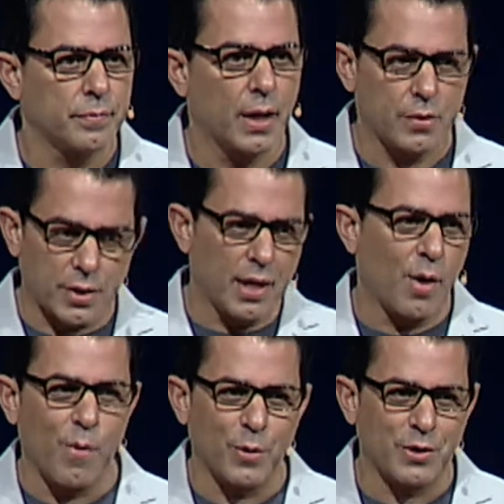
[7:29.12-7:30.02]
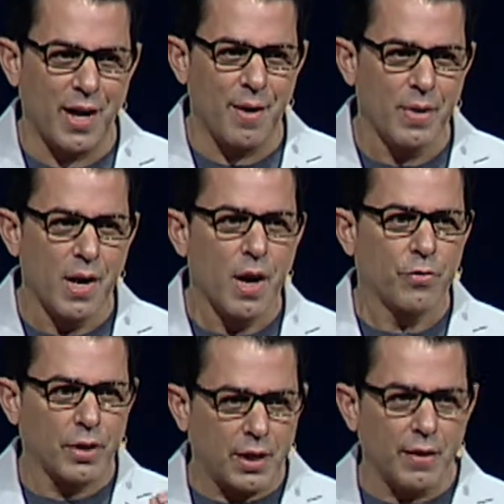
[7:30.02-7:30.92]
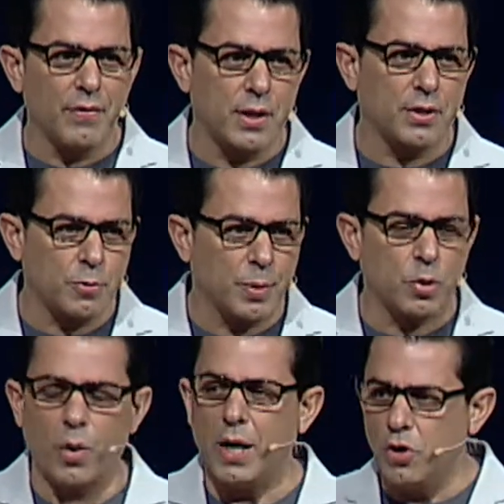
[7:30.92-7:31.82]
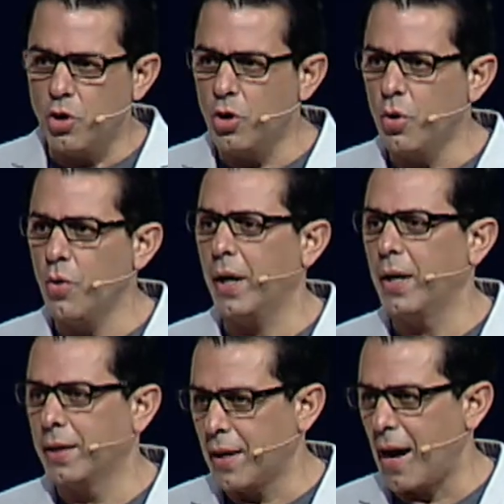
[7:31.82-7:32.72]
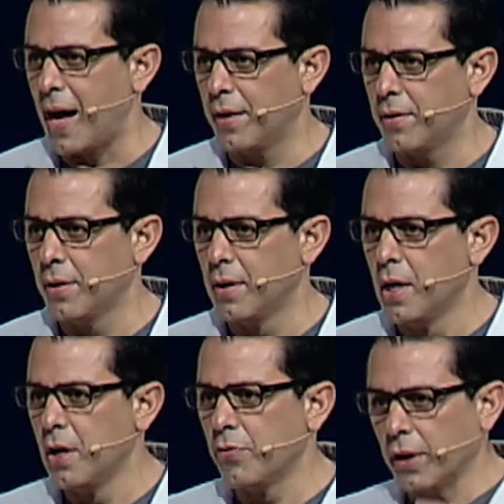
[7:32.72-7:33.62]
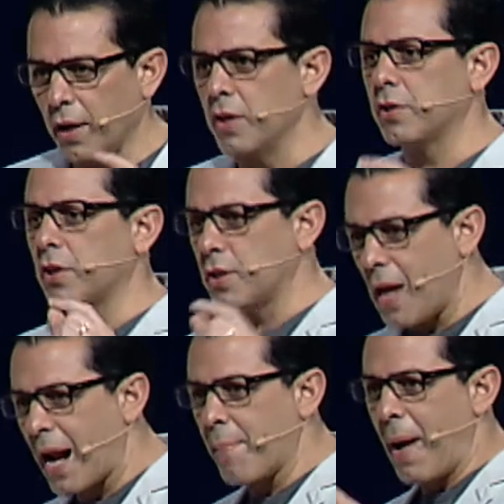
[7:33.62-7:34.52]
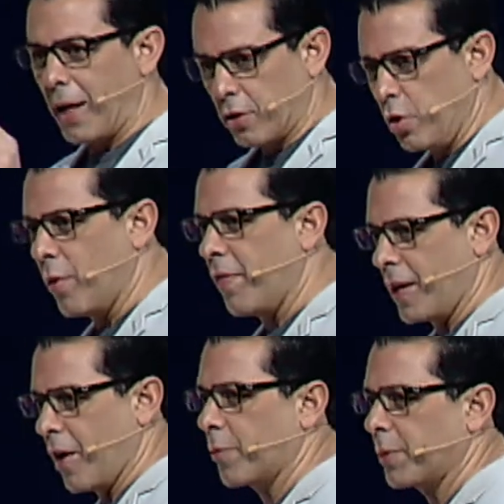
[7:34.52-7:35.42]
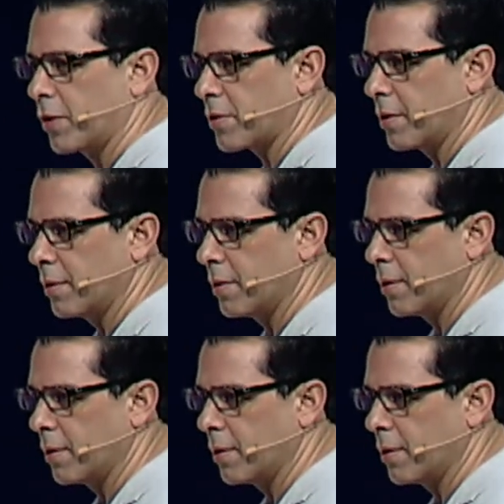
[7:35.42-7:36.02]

I'll say that one more time. Forgiveness is between you and God. Forgiveness is not about you and the other person,